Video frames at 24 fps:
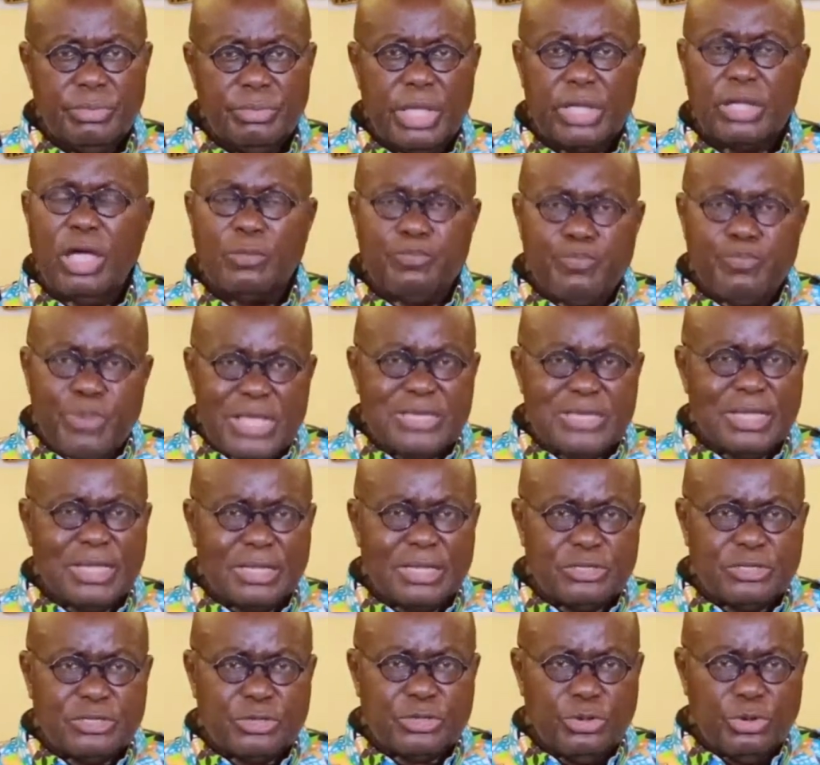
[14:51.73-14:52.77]
May God bless
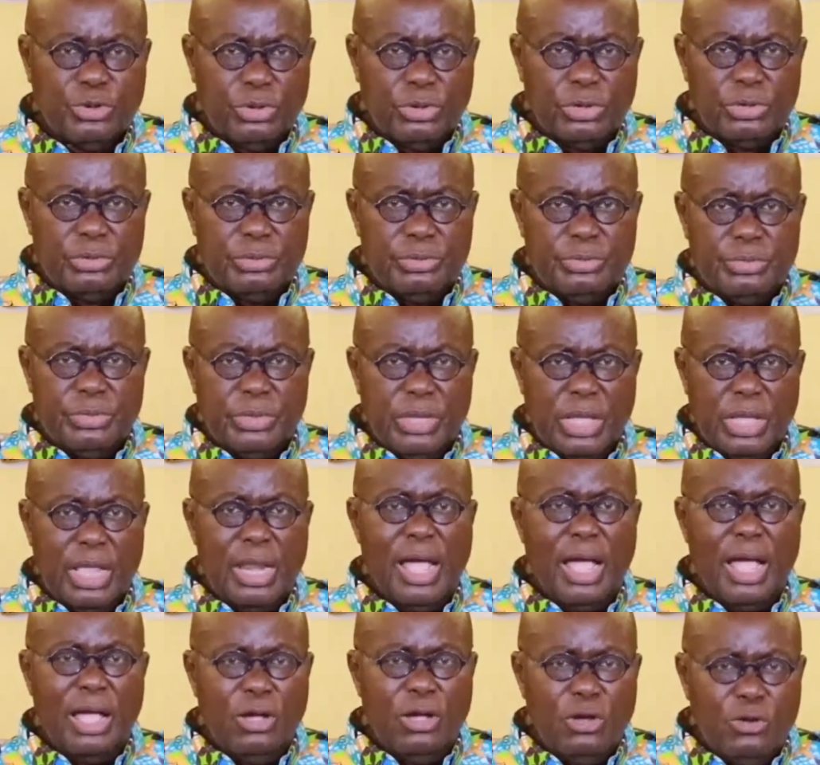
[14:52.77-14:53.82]
us all
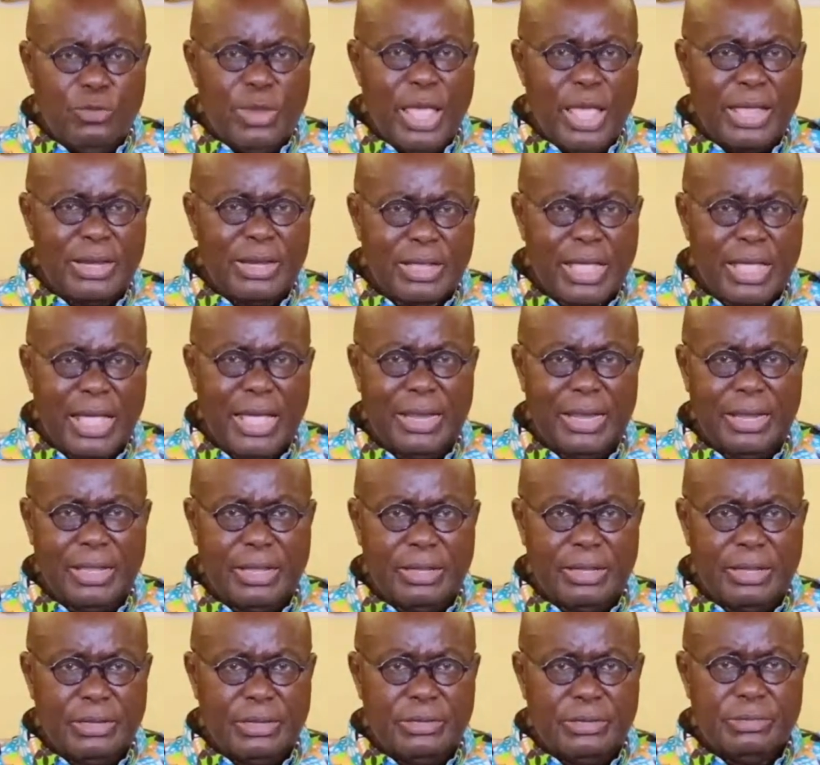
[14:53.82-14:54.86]
and our homeland
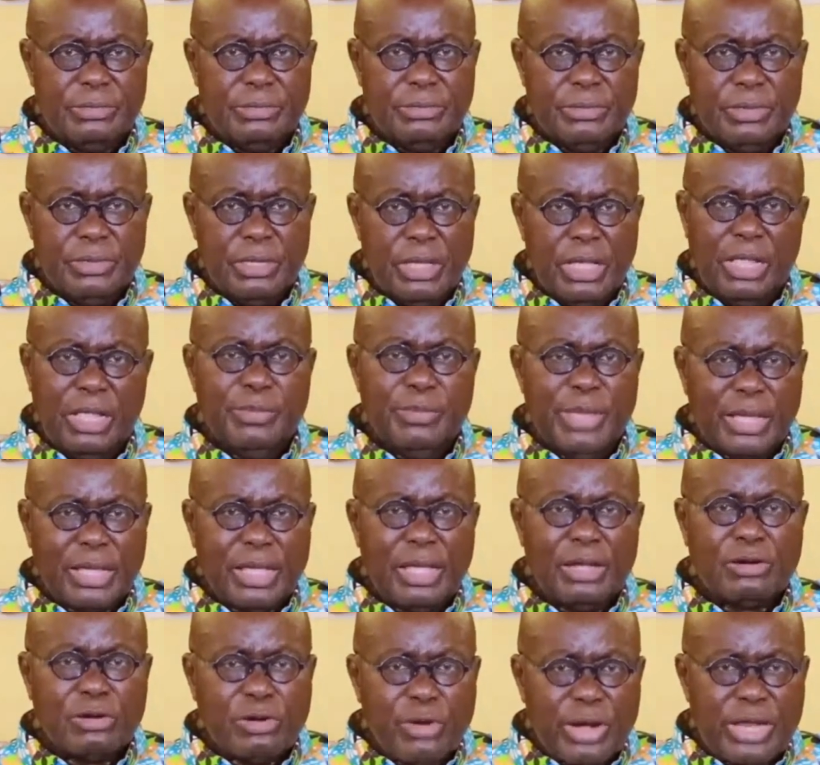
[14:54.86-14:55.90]
Ghana and
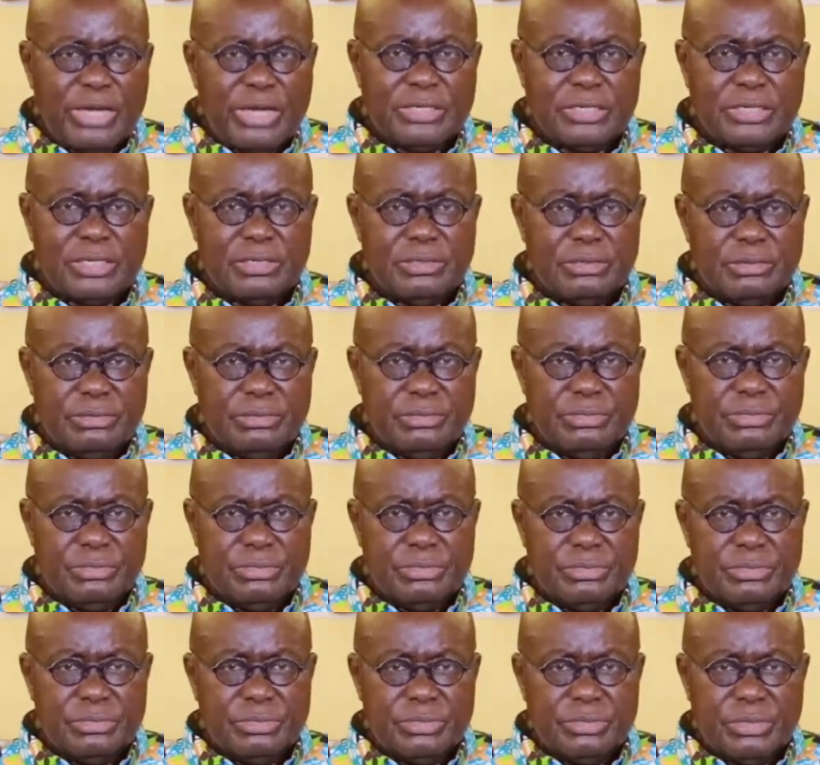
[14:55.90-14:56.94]
make her great
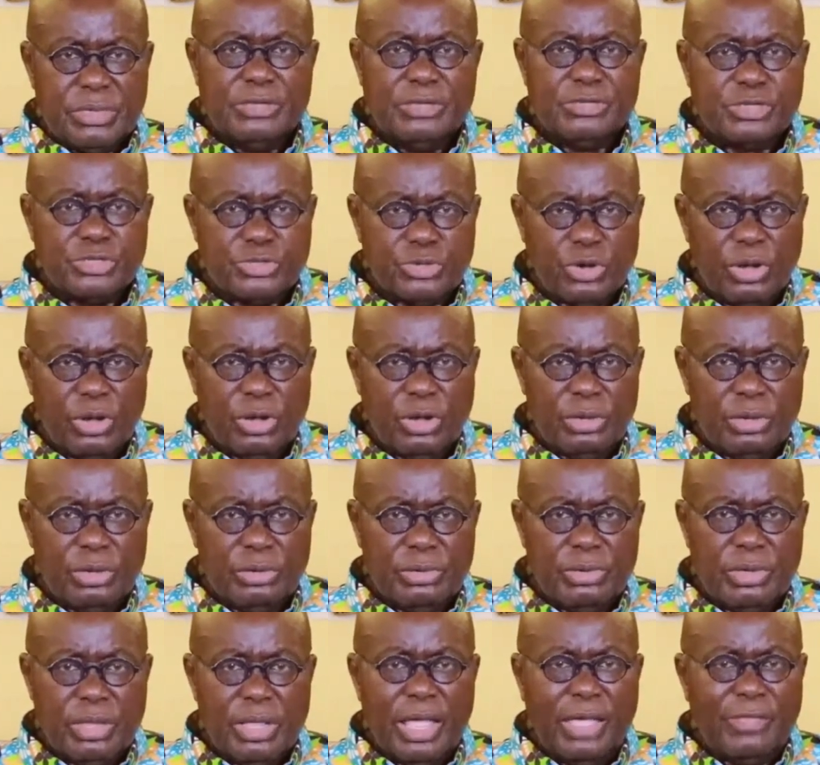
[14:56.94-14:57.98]
and strong.
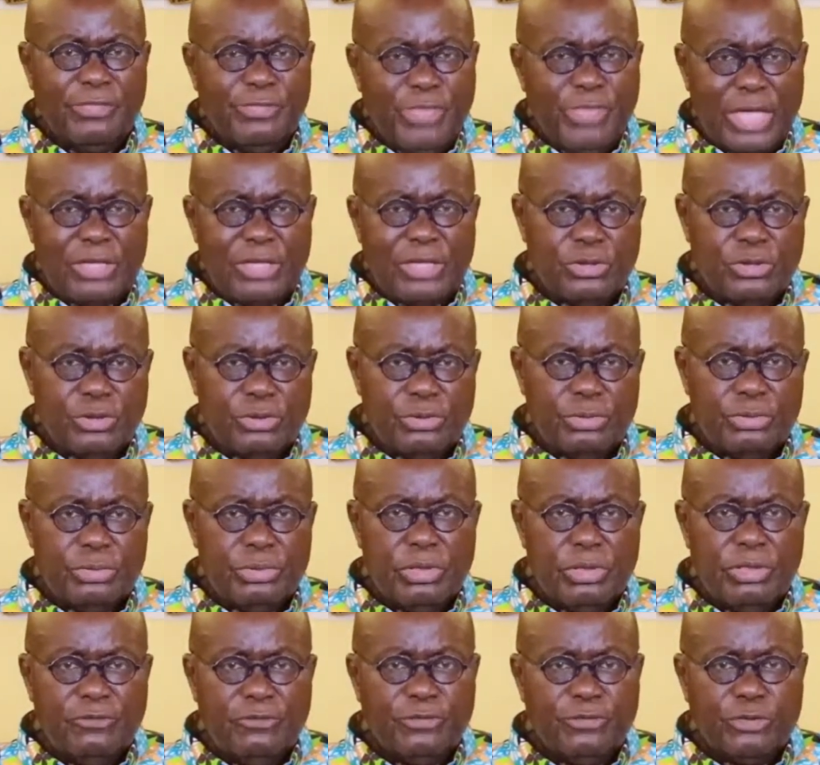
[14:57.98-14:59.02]
I thank you
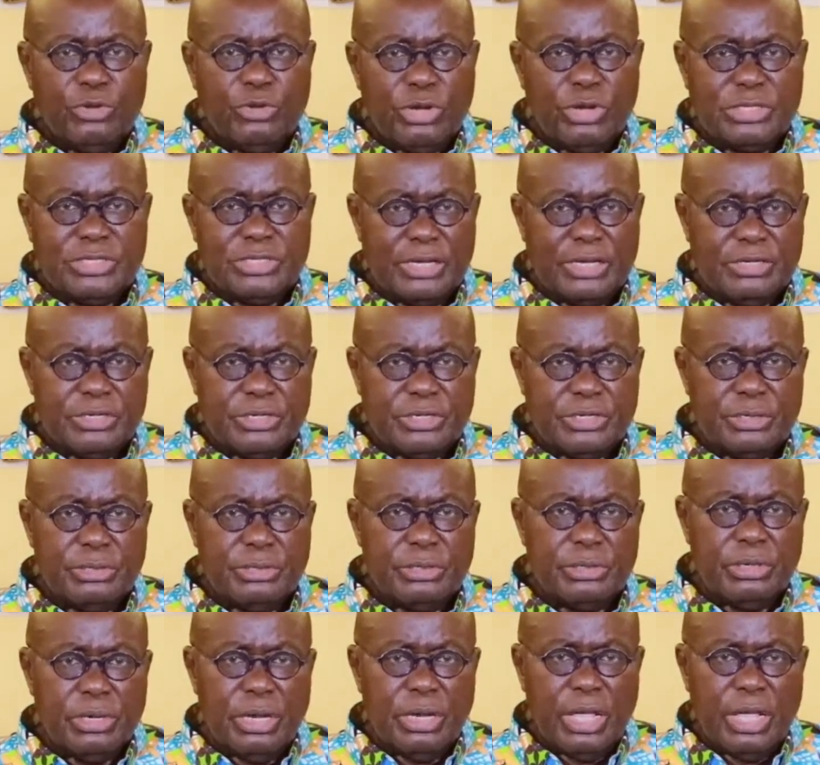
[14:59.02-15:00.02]
for your attention